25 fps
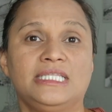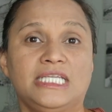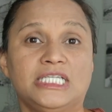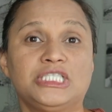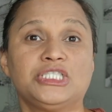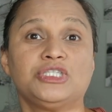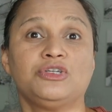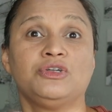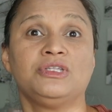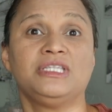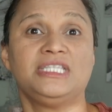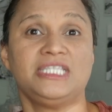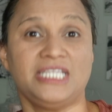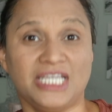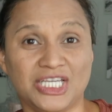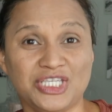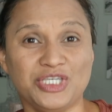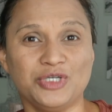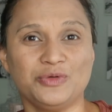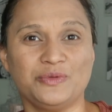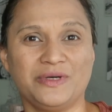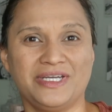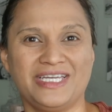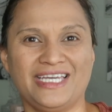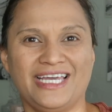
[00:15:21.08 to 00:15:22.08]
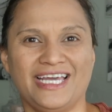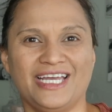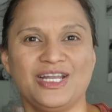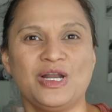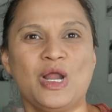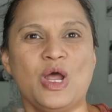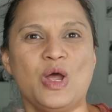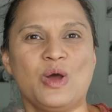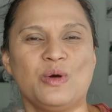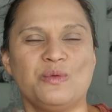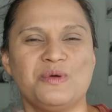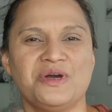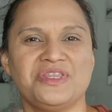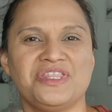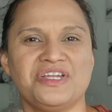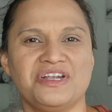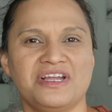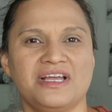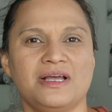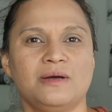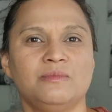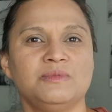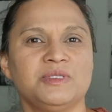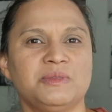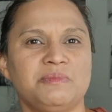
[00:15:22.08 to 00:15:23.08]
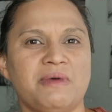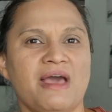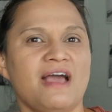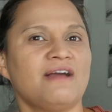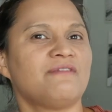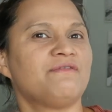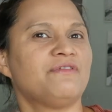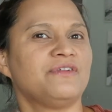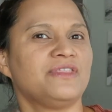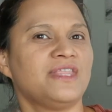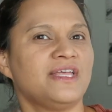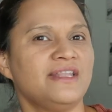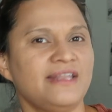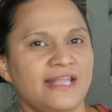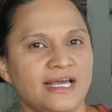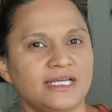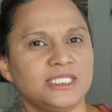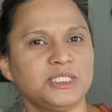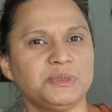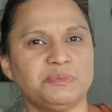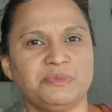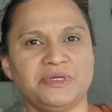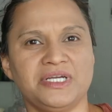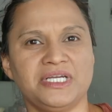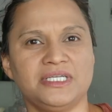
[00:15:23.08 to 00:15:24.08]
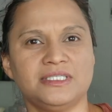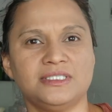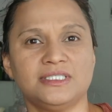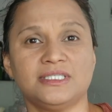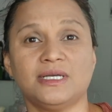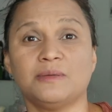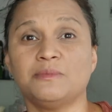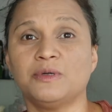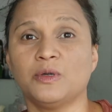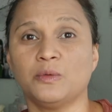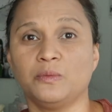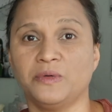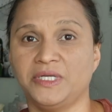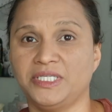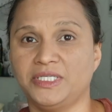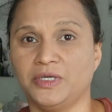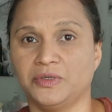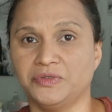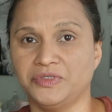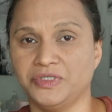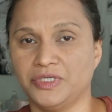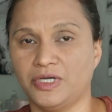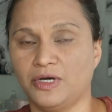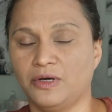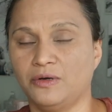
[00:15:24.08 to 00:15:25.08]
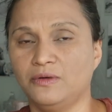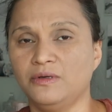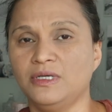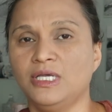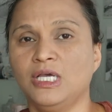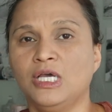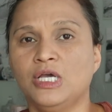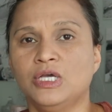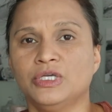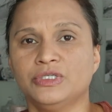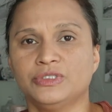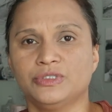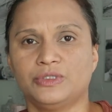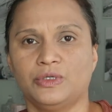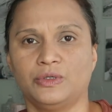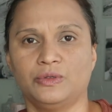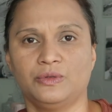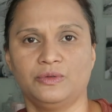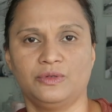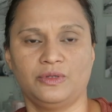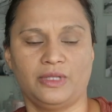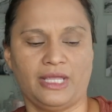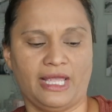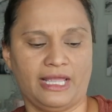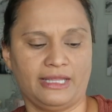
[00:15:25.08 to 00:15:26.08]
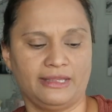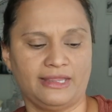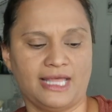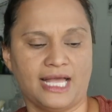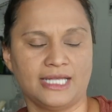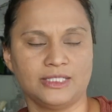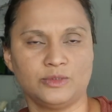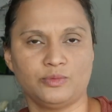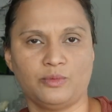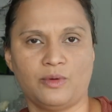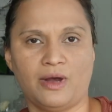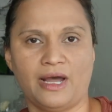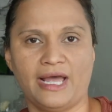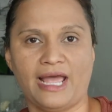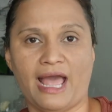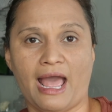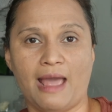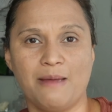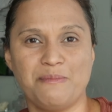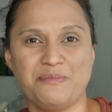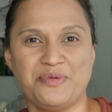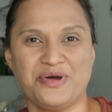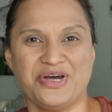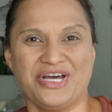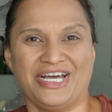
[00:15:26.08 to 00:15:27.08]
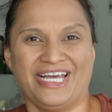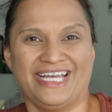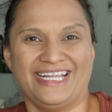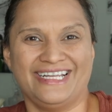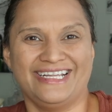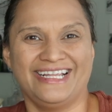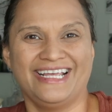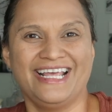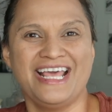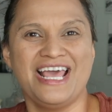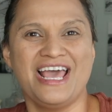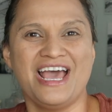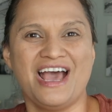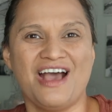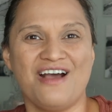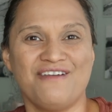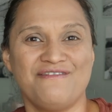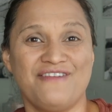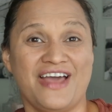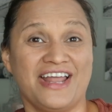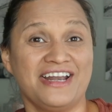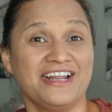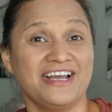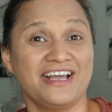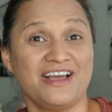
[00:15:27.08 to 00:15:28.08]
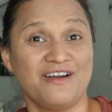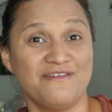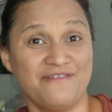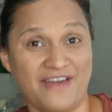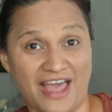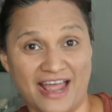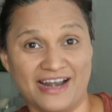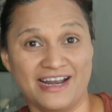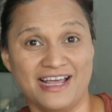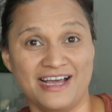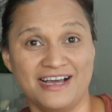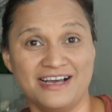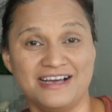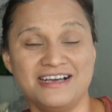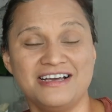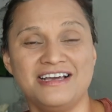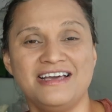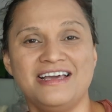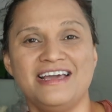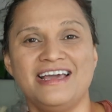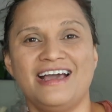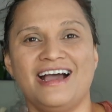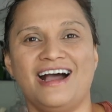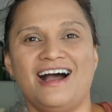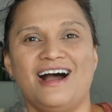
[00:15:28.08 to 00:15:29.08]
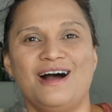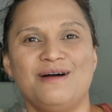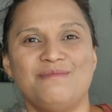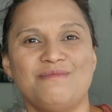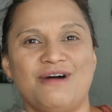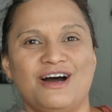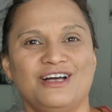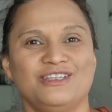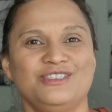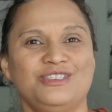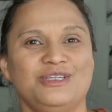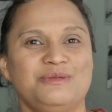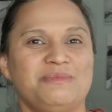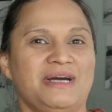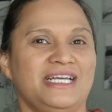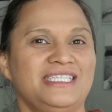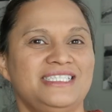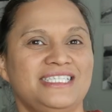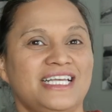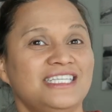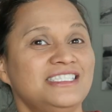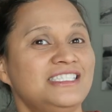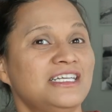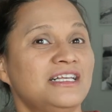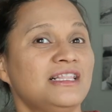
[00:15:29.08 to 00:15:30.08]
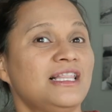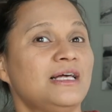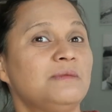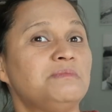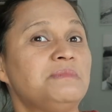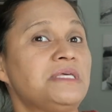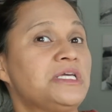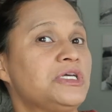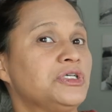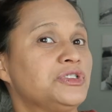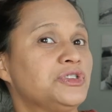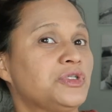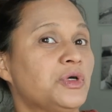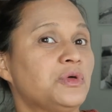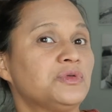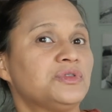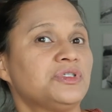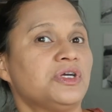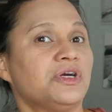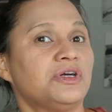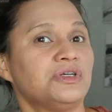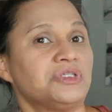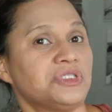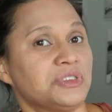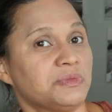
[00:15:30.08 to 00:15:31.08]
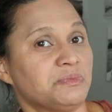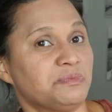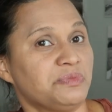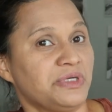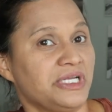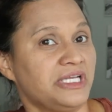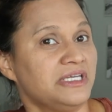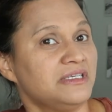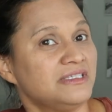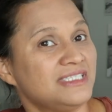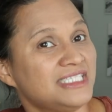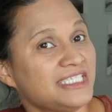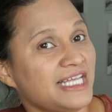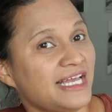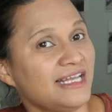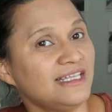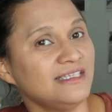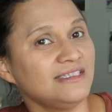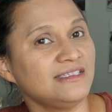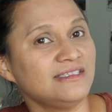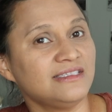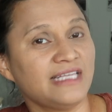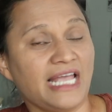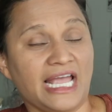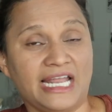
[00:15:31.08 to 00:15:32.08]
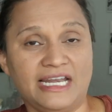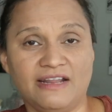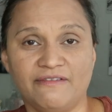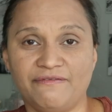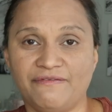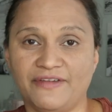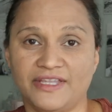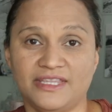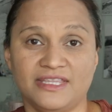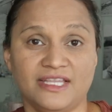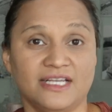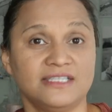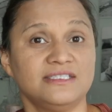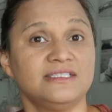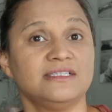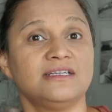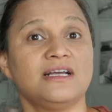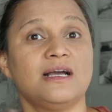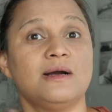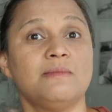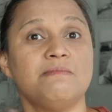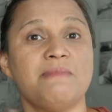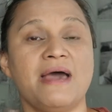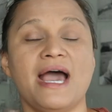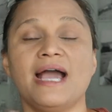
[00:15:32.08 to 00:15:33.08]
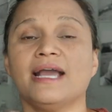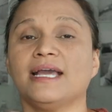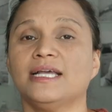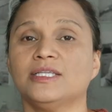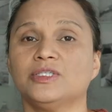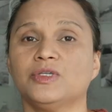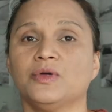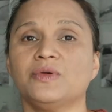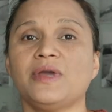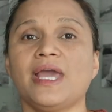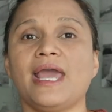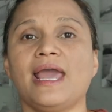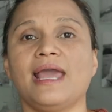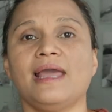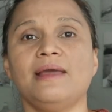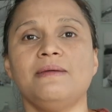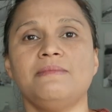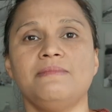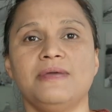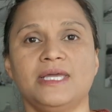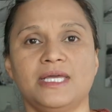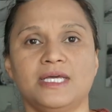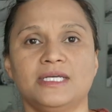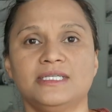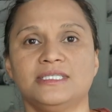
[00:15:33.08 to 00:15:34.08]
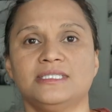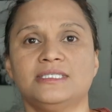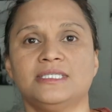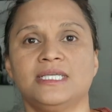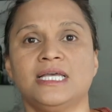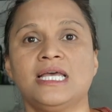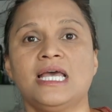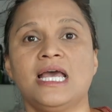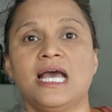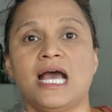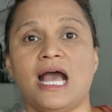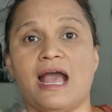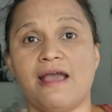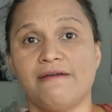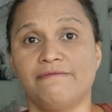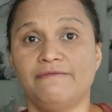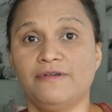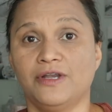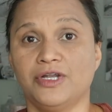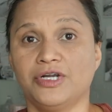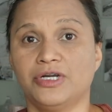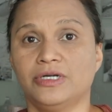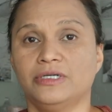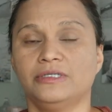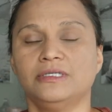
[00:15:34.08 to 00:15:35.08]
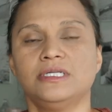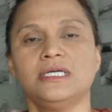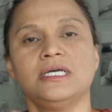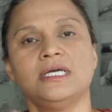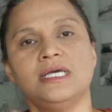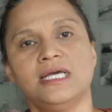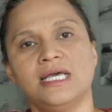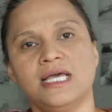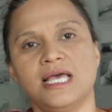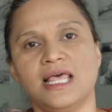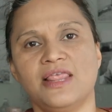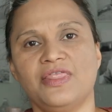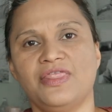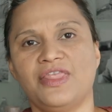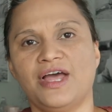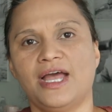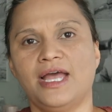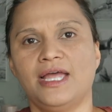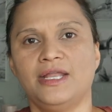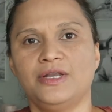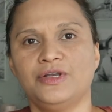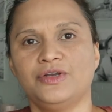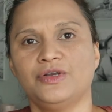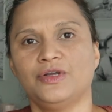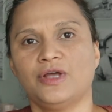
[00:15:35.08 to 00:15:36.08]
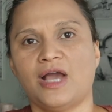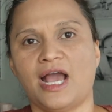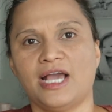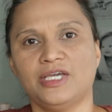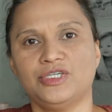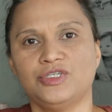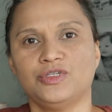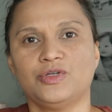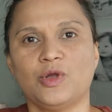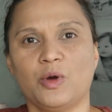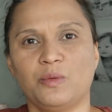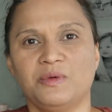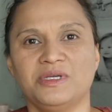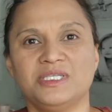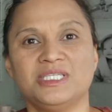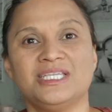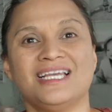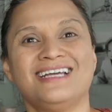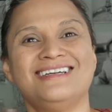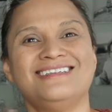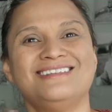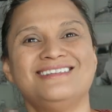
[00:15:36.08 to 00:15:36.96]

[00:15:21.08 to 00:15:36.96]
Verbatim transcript: discontinuing it whether it comes back for the next spring and summer, we don't know, so th that's why I put Havana Cavana um, onto my Scentsy Club, because those are spring scents, and if it doesn't come back, it's okay, because I've learned that I should always